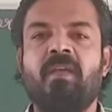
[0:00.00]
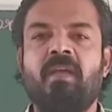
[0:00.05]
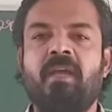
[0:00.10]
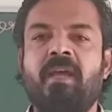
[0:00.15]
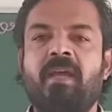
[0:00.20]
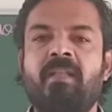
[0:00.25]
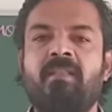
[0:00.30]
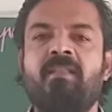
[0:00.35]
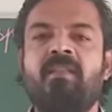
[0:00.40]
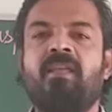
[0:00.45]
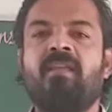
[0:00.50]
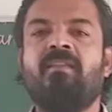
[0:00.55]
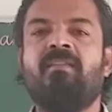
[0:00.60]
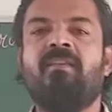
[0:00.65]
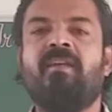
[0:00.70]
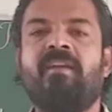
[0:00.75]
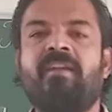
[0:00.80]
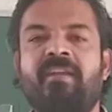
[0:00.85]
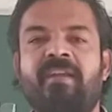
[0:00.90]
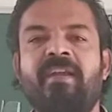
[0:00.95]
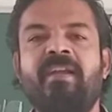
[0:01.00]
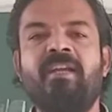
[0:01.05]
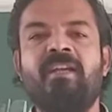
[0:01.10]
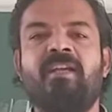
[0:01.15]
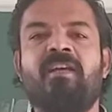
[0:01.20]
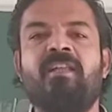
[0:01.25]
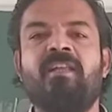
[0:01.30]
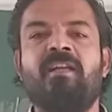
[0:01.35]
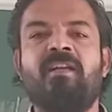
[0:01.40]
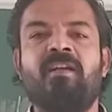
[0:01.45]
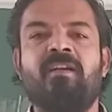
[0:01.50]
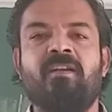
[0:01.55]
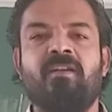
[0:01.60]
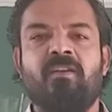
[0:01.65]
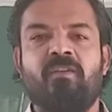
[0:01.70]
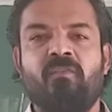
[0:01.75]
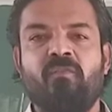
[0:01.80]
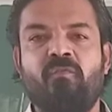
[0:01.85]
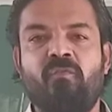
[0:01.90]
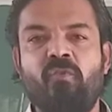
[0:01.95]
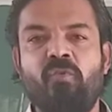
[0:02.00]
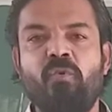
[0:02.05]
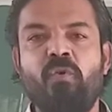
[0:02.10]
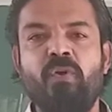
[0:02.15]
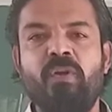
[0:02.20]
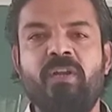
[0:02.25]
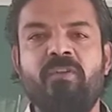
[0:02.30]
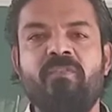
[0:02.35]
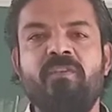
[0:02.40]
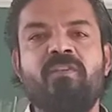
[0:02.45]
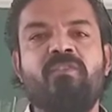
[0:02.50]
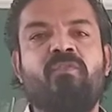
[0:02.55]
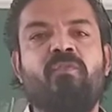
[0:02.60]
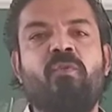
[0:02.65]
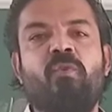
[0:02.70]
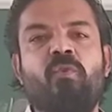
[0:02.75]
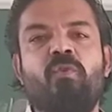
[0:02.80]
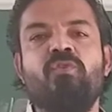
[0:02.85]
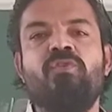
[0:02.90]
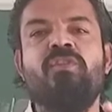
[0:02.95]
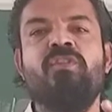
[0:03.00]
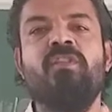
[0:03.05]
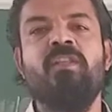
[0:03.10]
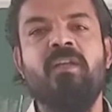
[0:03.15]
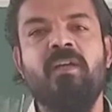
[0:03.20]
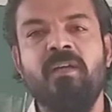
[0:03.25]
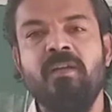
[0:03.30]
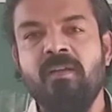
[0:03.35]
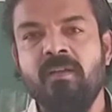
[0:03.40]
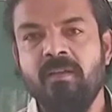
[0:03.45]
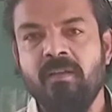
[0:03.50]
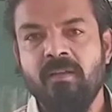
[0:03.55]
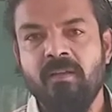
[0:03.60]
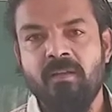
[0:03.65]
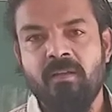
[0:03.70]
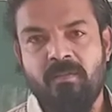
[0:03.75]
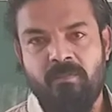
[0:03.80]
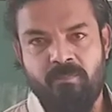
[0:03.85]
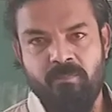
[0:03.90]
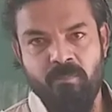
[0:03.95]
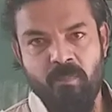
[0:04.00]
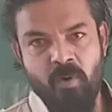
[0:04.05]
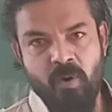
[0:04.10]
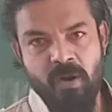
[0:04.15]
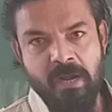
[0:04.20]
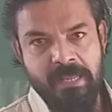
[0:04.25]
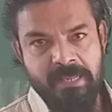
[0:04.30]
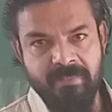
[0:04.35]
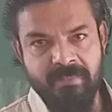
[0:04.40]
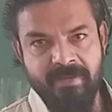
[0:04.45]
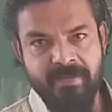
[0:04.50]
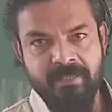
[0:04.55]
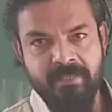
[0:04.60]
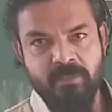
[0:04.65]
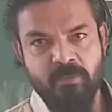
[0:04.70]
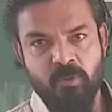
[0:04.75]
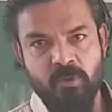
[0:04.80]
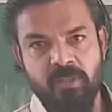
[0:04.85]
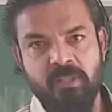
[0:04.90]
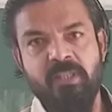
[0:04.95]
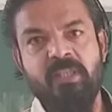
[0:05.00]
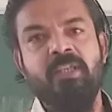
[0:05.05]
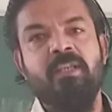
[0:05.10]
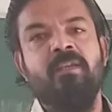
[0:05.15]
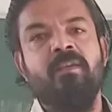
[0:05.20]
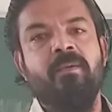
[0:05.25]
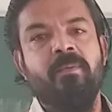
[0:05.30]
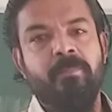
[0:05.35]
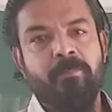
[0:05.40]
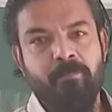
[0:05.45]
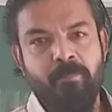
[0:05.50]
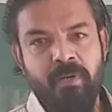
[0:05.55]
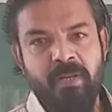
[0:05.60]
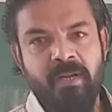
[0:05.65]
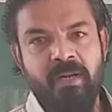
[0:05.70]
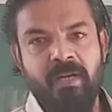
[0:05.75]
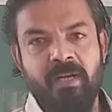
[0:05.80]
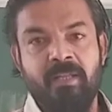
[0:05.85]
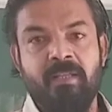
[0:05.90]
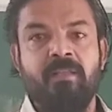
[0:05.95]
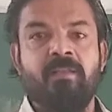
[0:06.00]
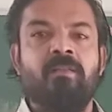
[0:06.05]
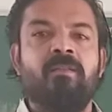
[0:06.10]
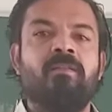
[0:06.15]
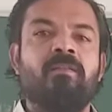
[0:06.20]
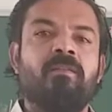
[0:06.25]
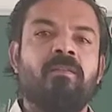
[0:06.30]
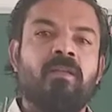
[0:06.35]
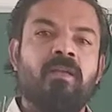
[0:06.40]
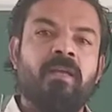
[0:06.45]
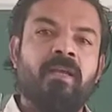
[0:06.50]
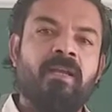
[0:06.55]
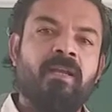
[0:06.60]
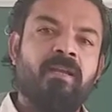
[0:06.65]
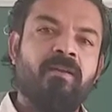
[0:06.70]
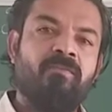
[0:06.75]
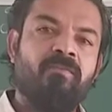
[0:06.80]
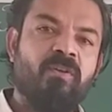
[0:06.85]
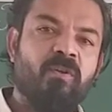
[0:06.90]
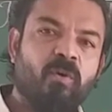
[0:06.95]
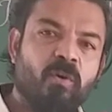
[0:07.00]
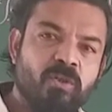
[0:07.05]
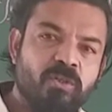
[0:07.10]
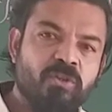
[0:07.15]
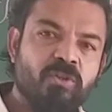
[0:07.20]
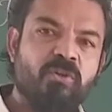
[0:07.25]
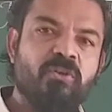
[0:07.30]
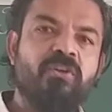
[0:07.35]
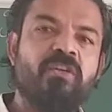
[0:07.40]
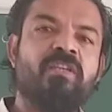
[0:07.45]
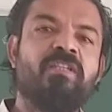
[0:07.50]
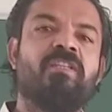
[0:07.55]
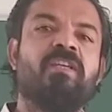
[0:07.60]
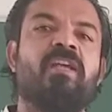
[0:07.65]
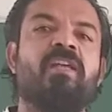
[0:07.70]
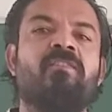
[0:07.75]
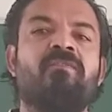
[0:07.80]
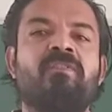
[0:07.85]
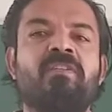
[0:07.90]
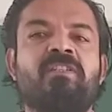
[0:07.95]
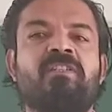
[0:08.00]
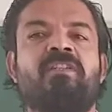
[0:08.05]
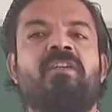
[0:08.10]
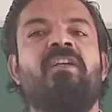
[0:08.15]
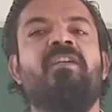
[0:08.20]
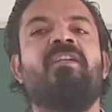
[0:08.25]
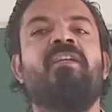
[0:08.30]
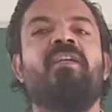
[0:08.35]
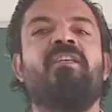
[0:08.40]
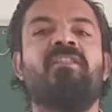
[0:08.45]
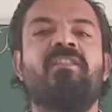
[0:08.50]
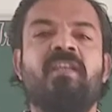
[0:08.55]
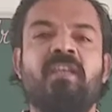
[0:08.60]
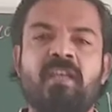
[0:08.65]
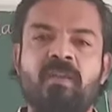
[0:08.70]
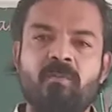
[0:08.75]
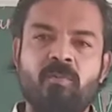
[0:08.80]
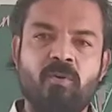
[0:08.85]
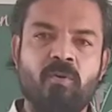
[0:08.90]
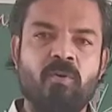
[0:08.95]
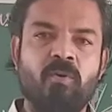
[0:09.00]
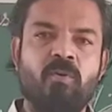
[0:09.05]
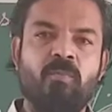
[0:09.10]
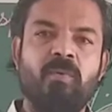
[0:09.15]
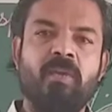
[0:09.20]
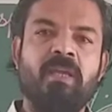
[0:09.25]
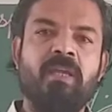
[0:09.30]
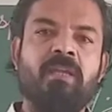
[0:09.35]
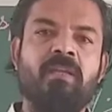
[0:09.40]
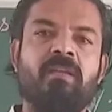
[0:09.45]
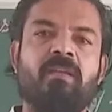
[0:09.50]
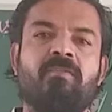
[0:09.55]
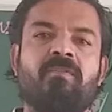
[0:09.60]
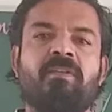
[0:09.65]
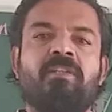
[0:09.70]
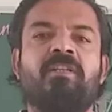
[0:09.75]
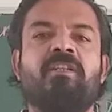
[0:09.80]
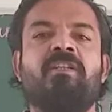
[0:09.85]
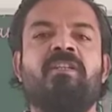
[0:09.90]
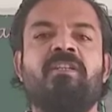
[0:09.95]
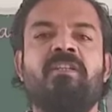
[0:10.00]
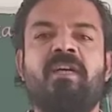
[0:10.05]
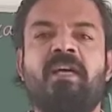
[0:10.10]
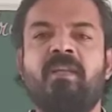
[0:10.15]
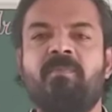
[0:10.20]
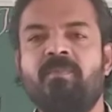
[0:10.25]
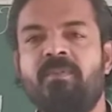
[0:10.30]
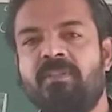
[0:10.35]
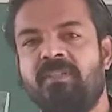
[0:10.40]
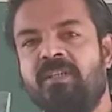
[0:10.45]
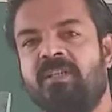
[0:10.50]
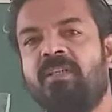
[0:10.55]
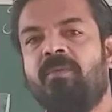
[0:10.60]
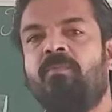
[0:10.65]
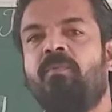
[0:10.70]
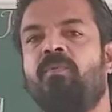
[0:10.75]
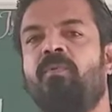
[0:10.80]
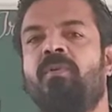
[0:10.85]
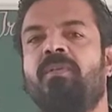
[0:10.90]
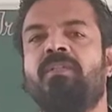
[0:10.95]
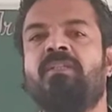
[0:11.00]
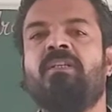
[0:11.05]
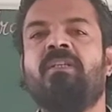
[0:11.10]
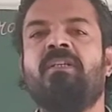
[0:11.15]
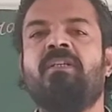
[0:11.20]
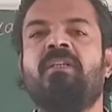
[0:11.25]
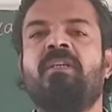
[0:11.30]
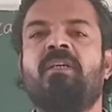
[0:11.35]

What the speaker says: and there is a red colored fluid which flows in the body, that is called the blood. And we also understand which contains hemoglobin, which contains RBC, WBC.